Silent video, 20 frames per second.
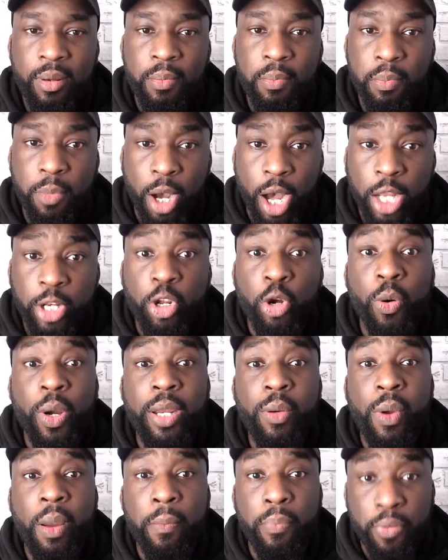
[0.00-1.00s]
but I know what he
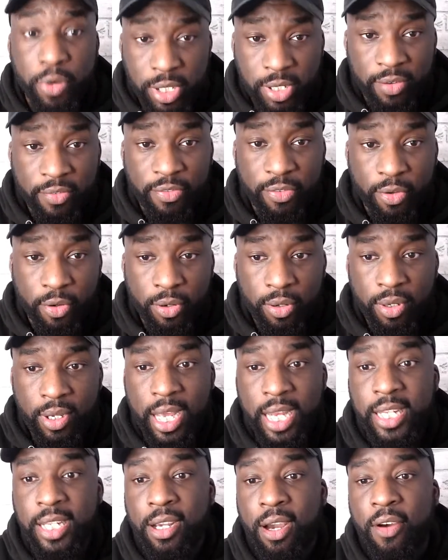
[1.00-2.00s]
went to prison for,
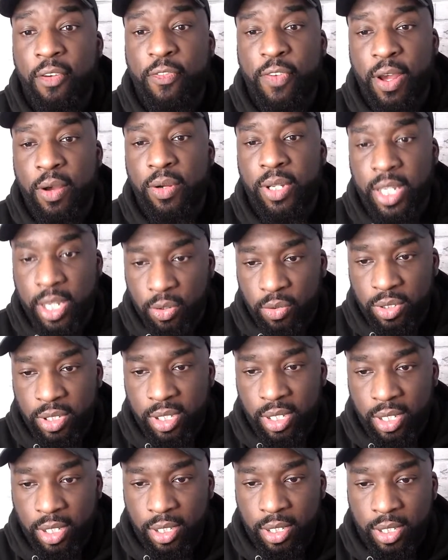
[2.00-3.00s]
and he got found
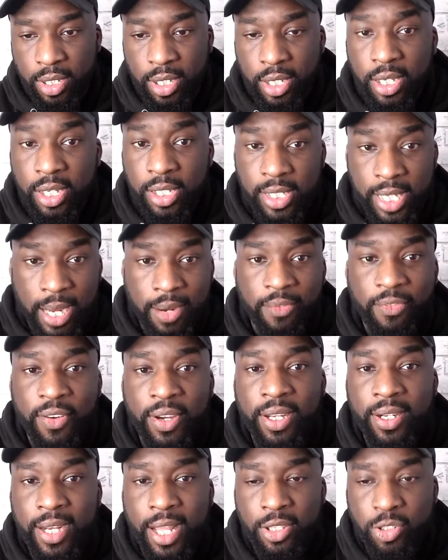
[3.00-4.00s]
guilty. The same
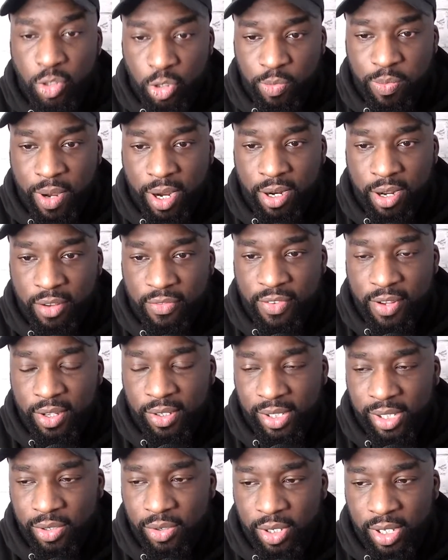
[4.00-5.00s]
thing that Tupac got
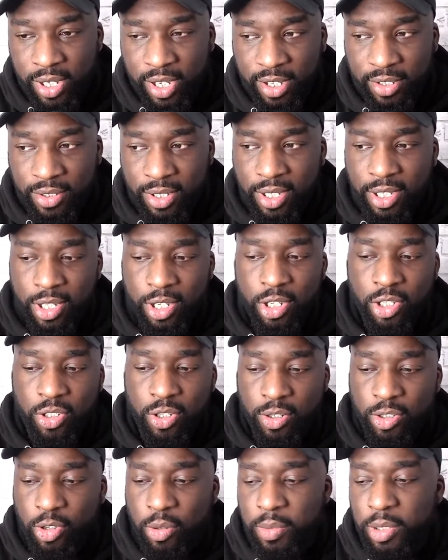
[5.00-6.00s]
found guilty of.
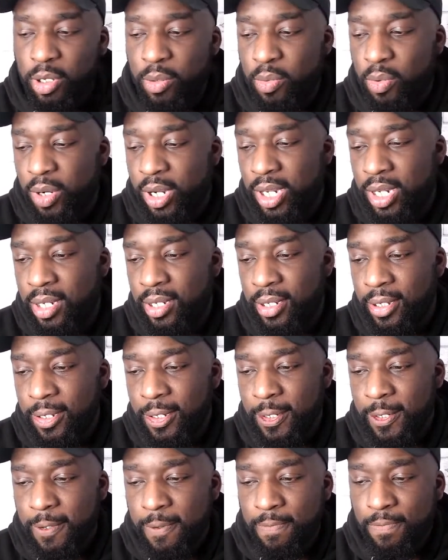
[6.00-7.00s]
So WWE,
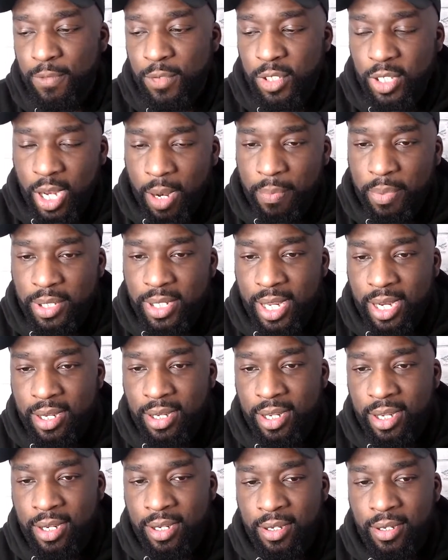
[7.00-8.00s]
stop
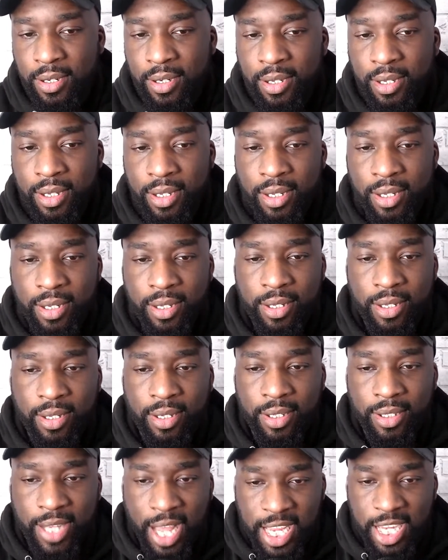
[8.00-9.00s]
pretending
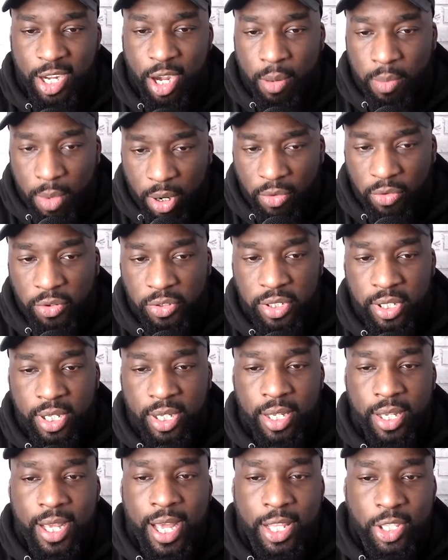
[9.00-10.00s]
that you got morals.
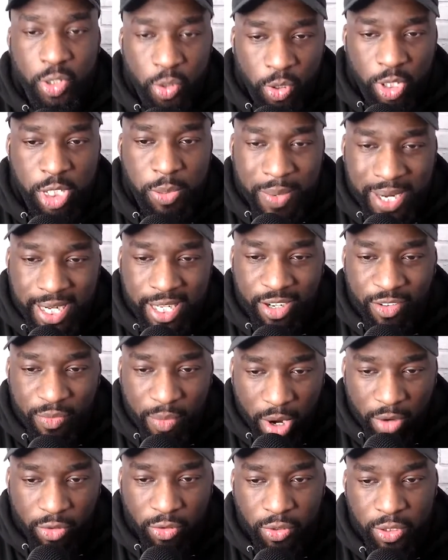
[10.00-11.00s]
And speaking of
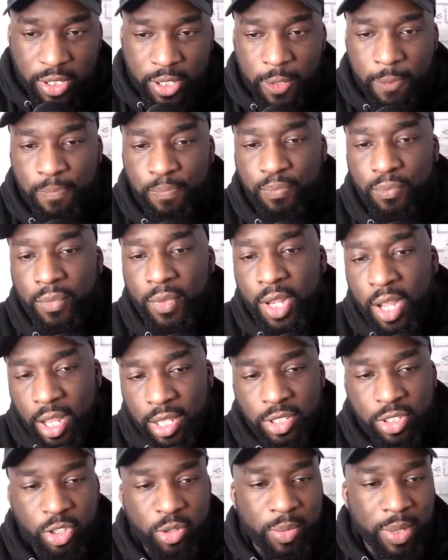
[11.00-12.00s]
morals,
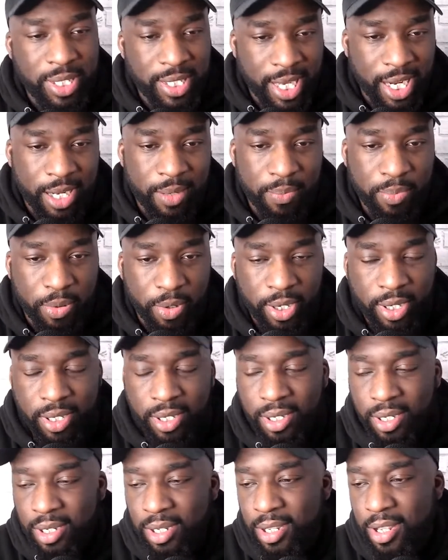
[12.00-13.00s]
on to my second point
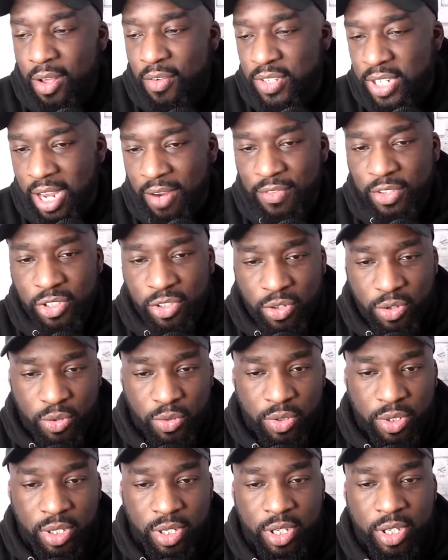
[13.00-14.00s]
of Savage
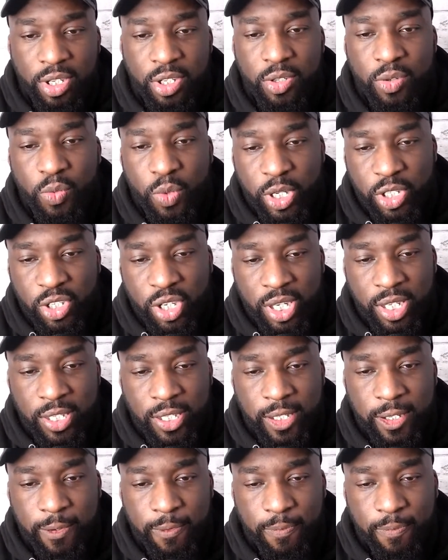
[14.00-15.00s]
News, which is,